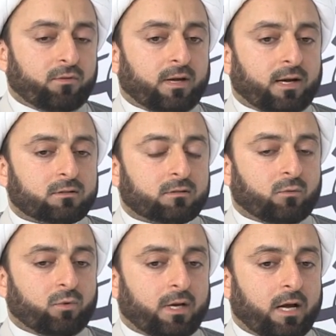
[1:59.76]
that
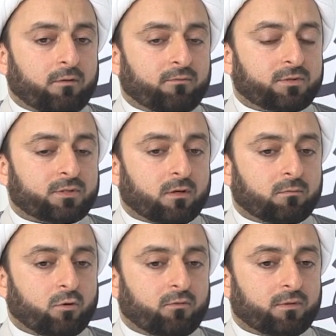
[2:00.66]
we have
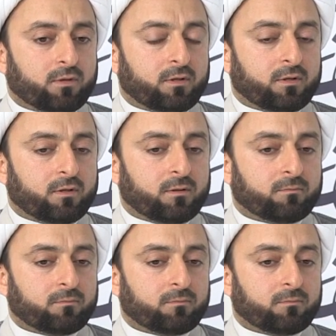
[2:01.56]
some of the